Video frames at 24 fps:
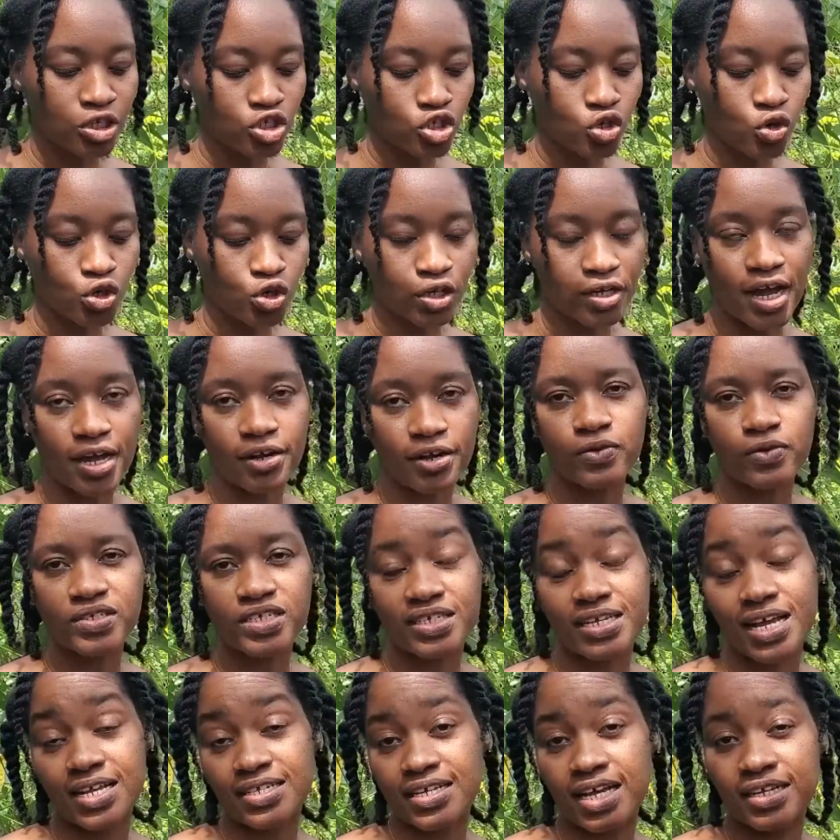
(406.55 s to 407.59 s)
So you can use it
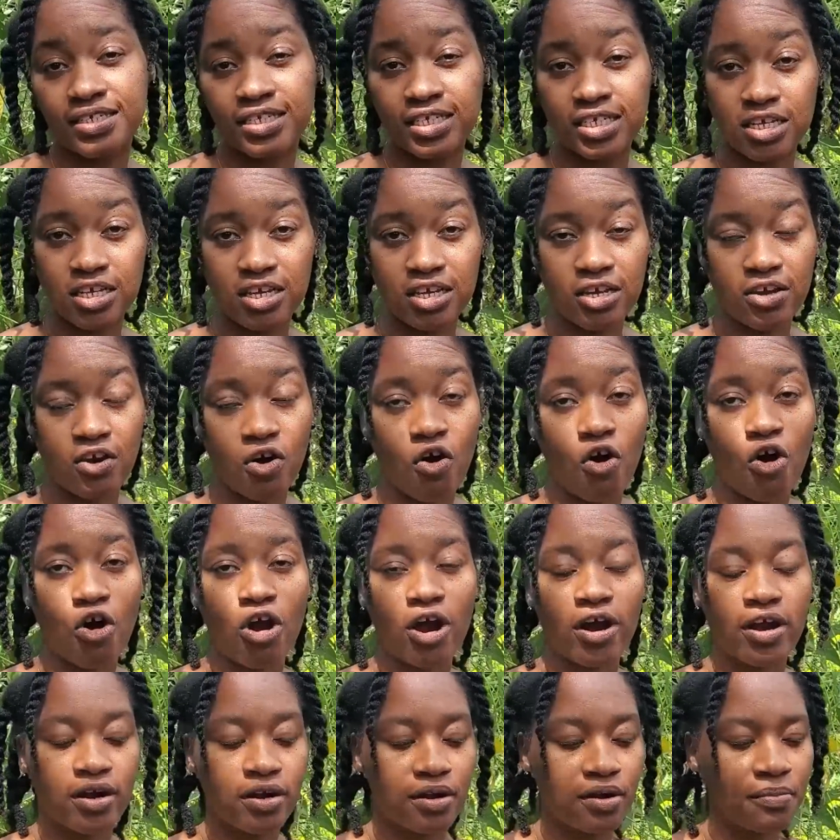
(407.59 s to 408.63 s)
as a tea
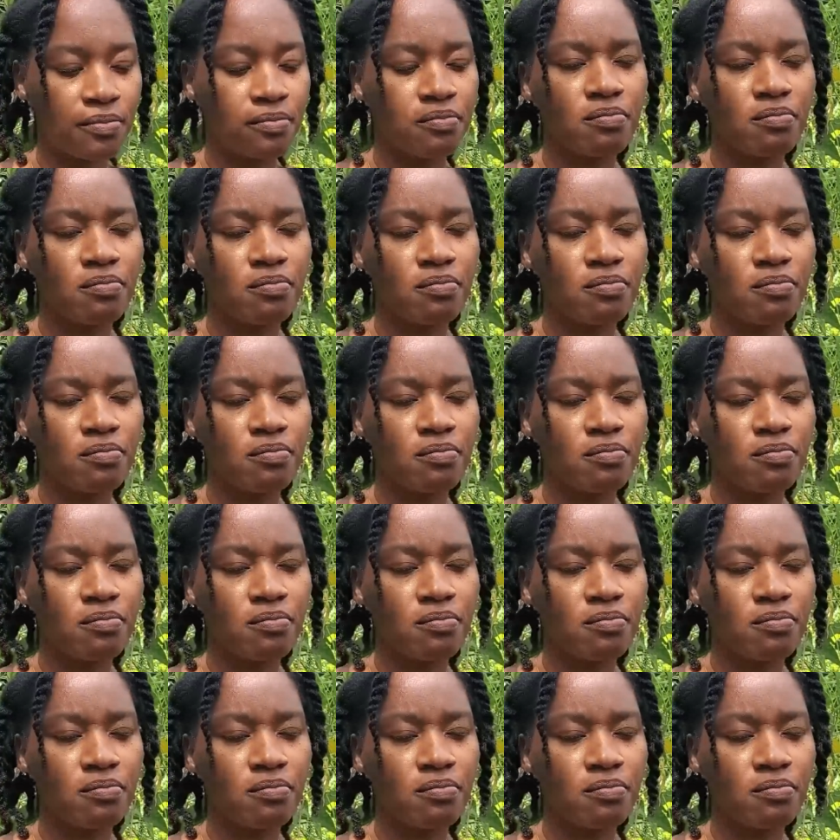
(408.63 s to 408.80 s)
or